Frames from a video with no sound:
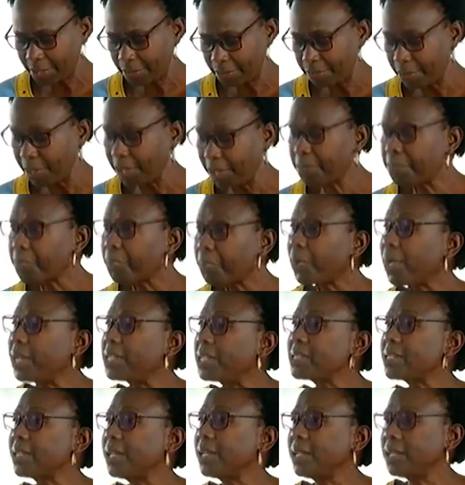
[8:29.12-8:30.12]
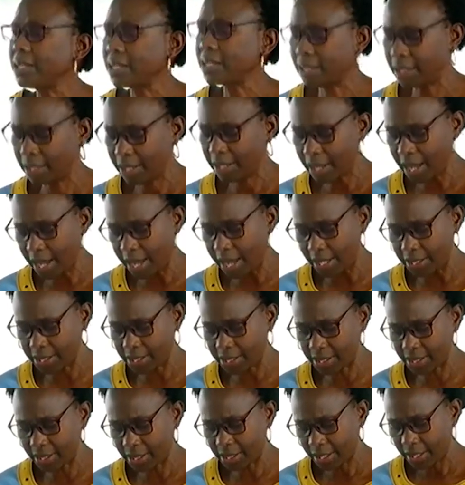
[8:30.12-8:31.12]
be present at
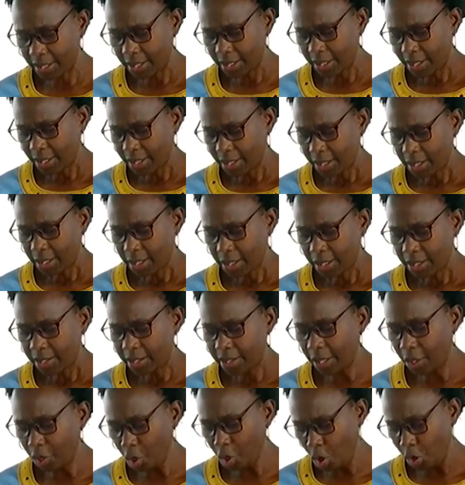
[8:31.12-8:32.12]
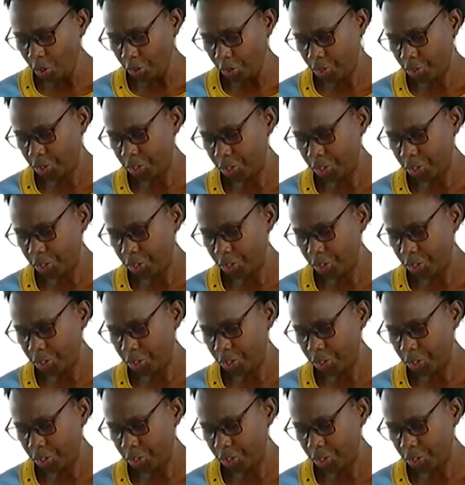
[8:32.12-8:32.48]
the launch.